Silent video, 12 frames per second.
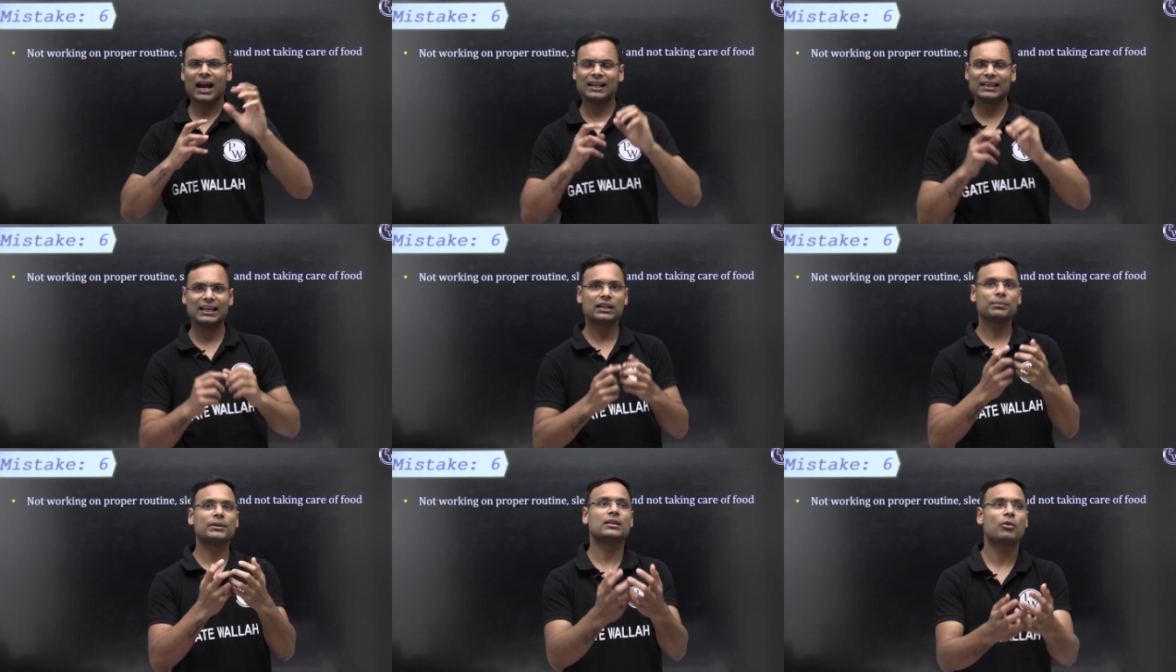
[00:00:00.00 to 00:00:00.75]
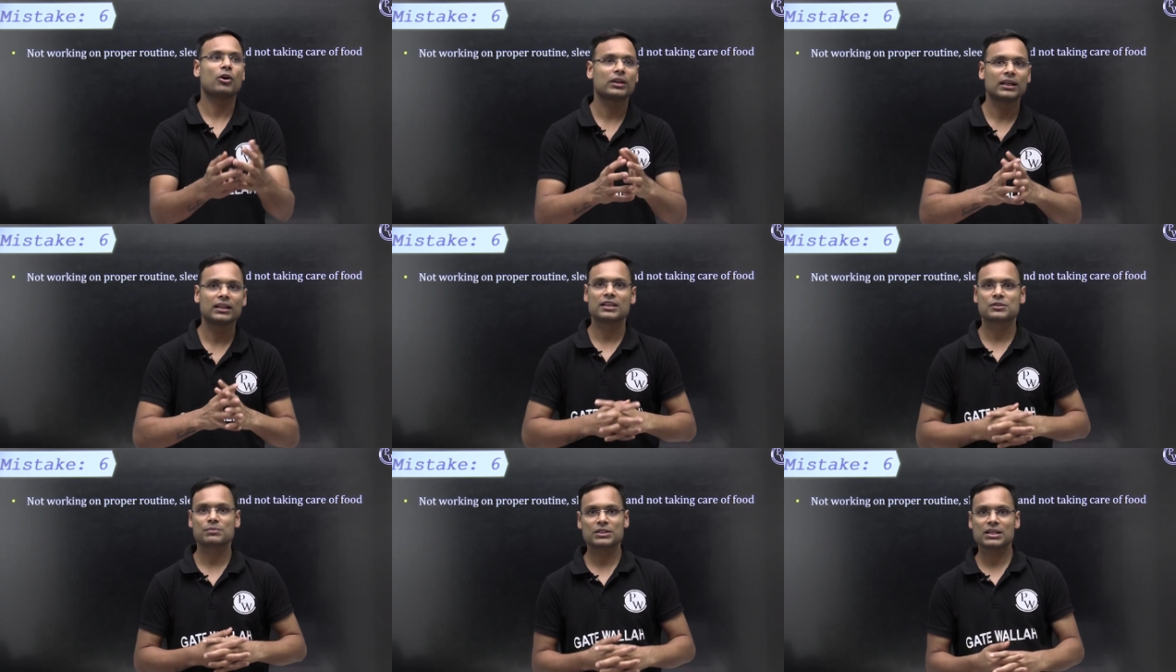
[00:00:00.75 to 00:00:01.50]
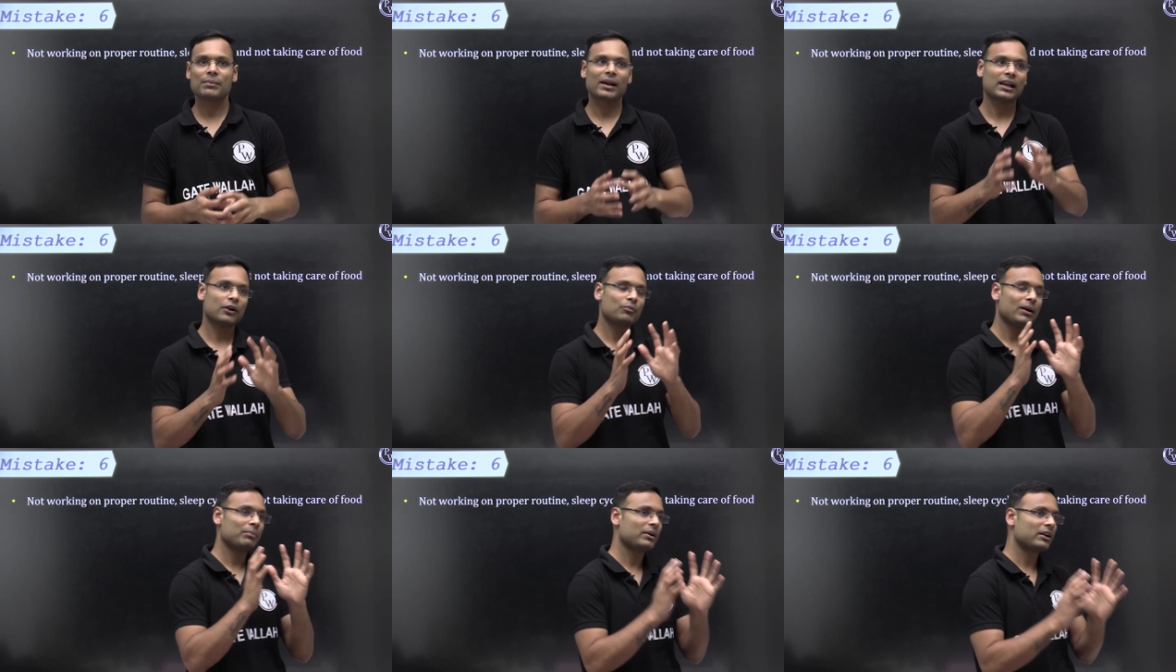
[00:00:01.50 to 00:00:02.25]
i'll get up in the morning this much time i'll have
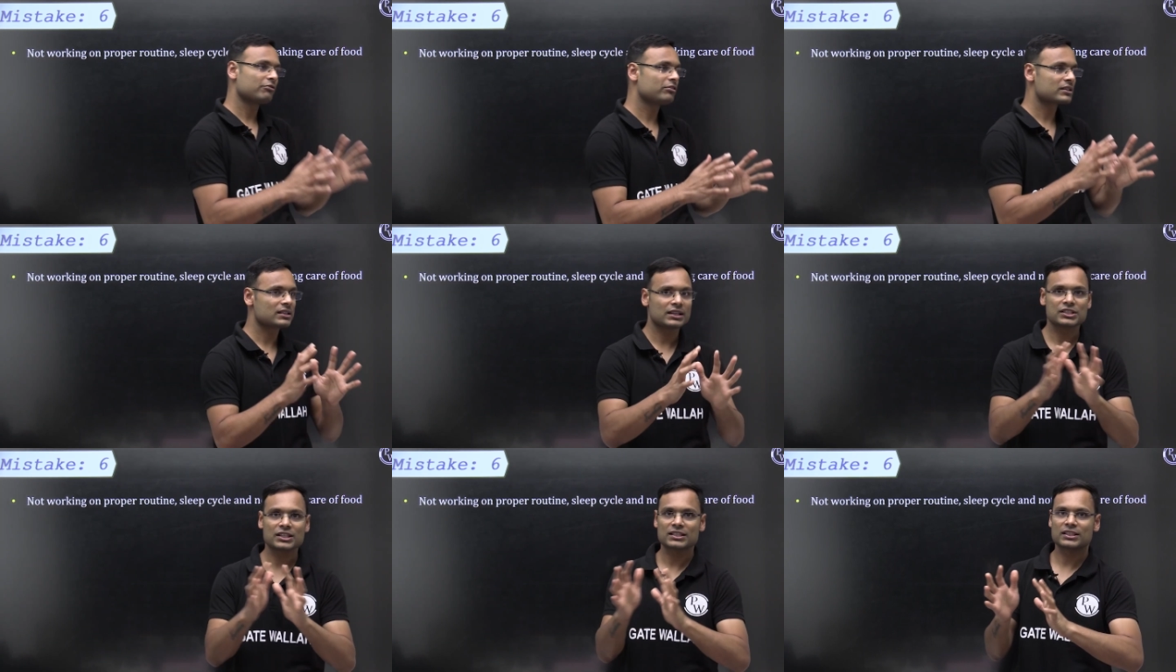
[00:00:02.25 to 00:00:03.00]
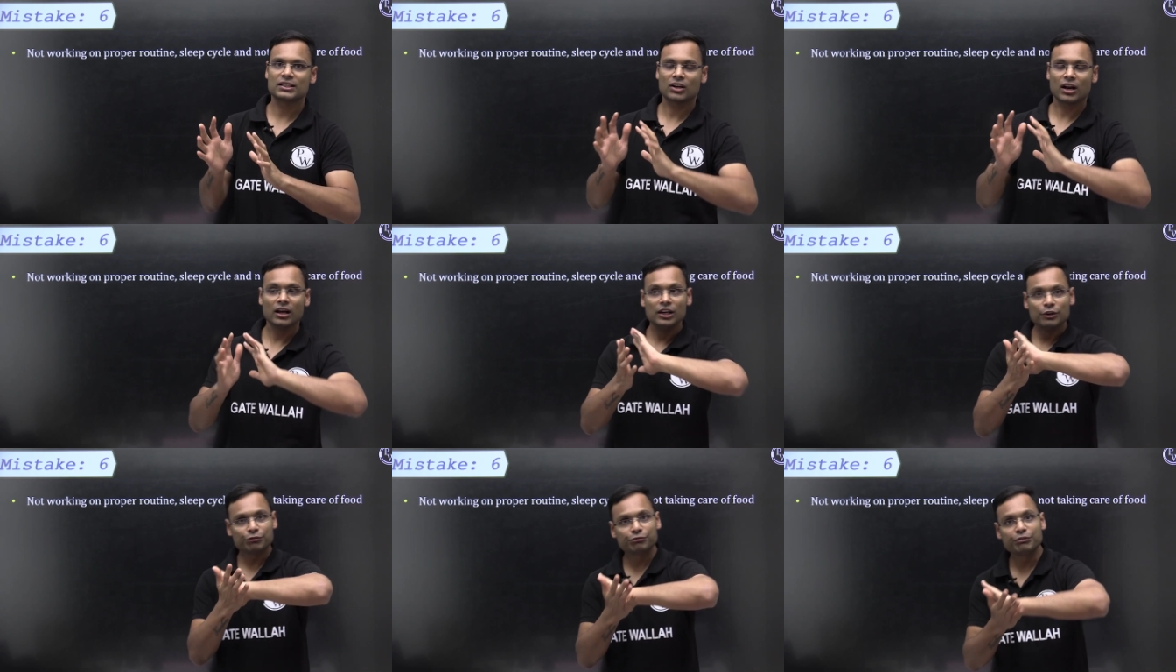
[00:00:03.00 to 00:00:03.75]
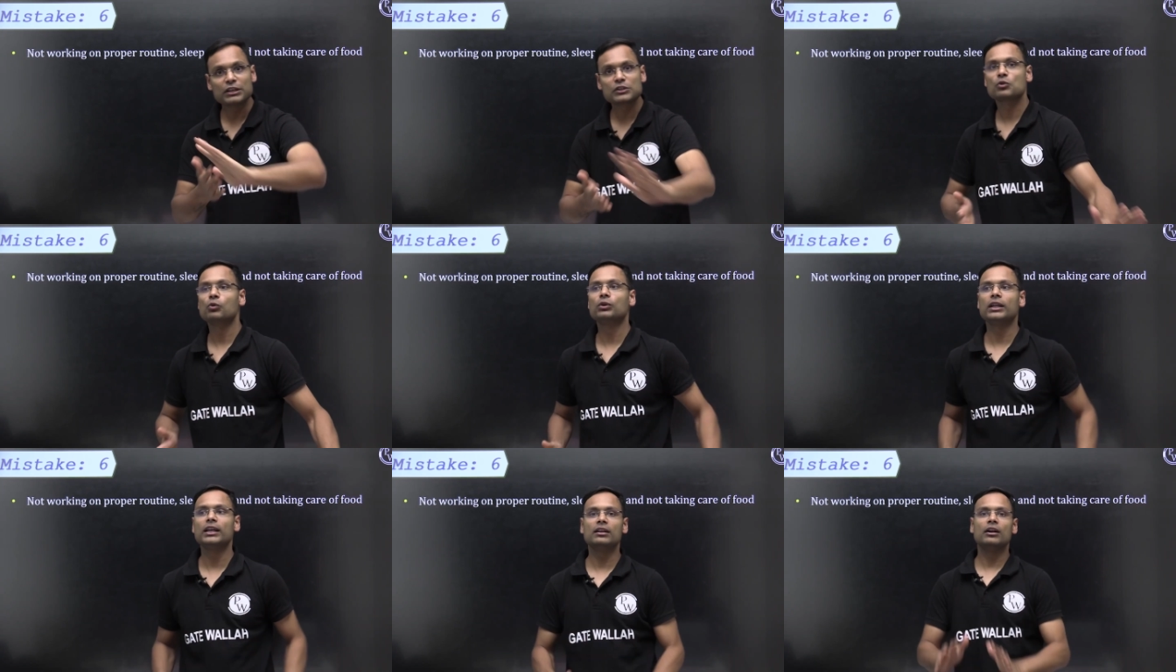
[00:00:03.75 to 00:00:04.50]
my breakfast lunch etc fix
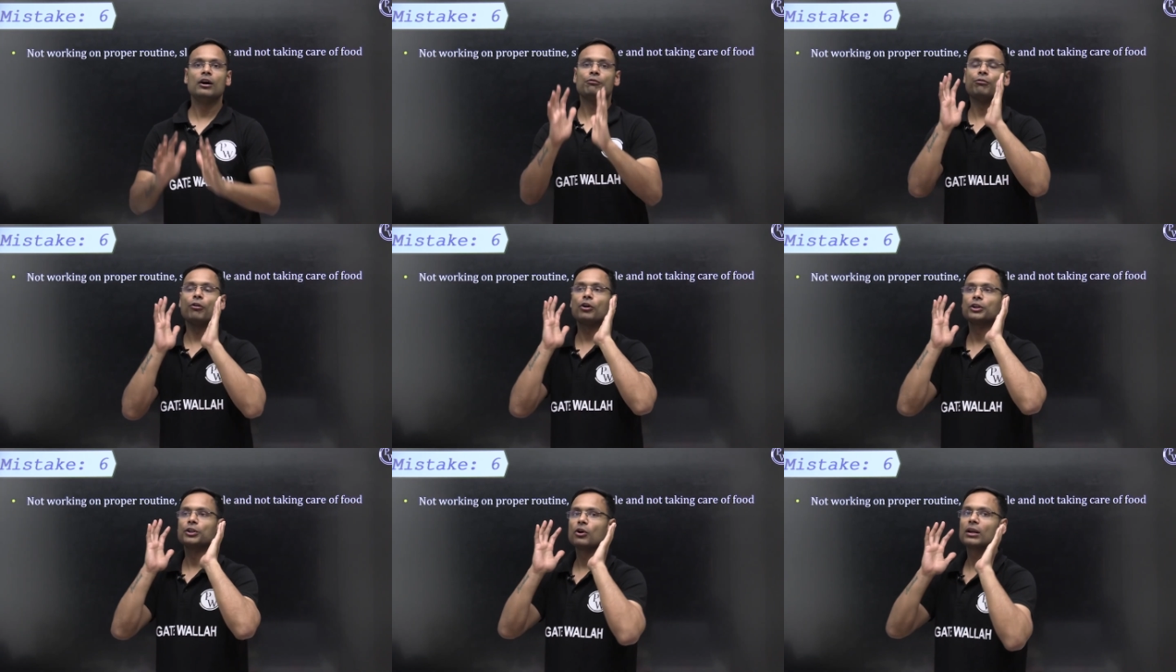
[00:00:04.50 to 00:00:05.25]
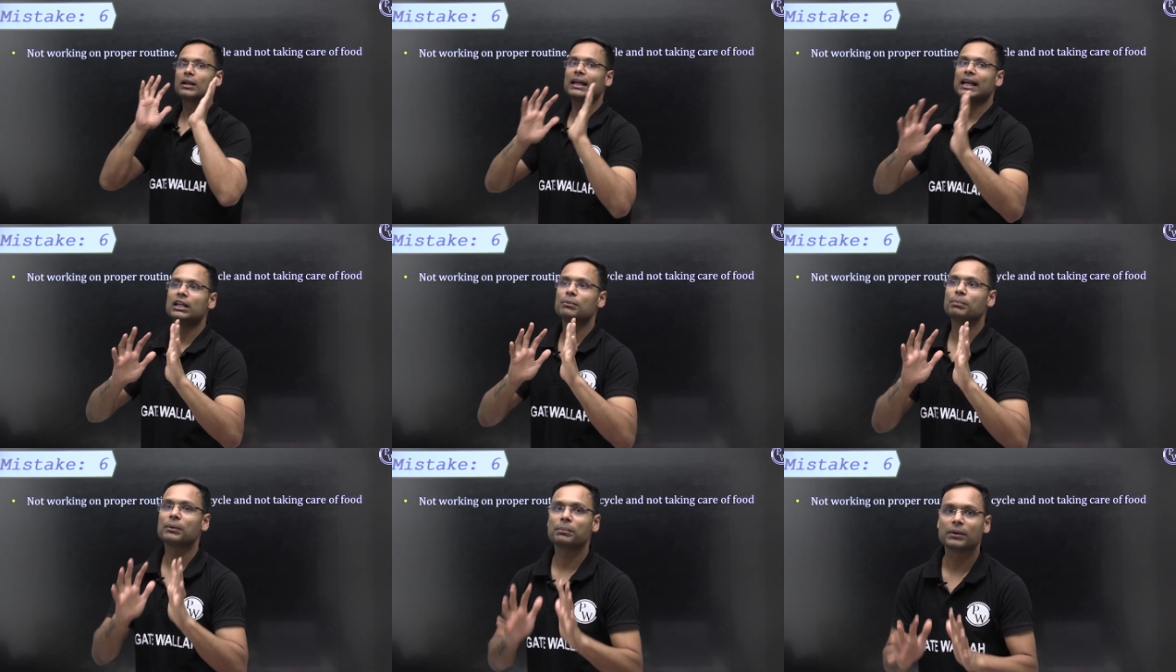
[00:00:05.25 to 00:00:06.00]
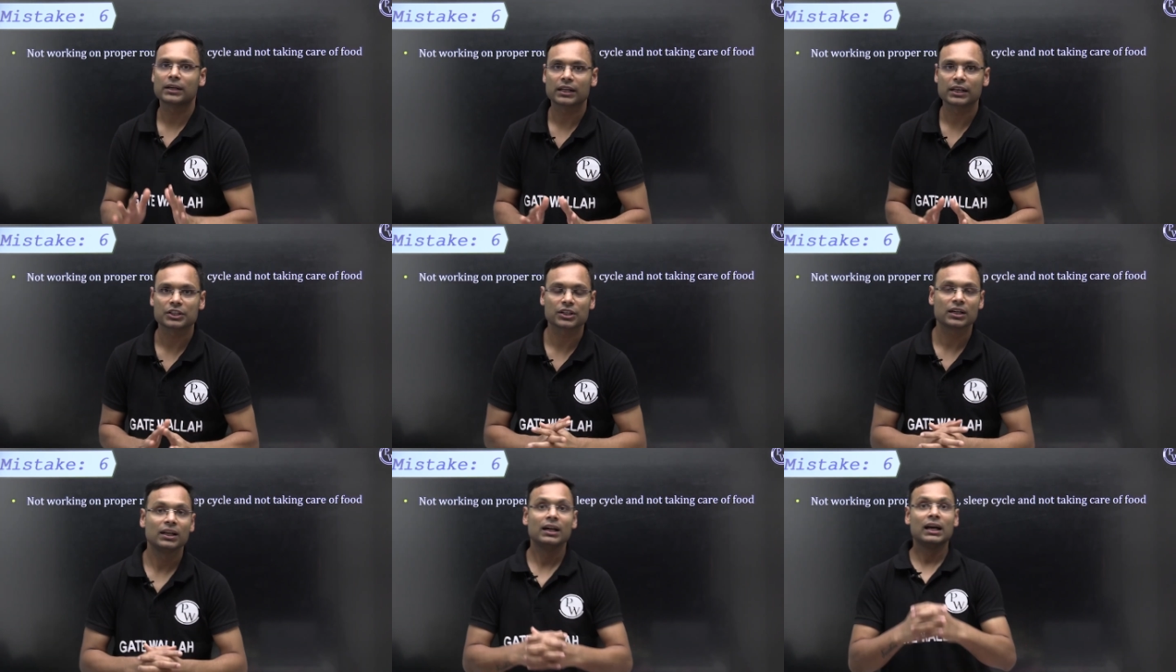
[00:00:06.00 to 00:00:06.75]
routine for your gate preparation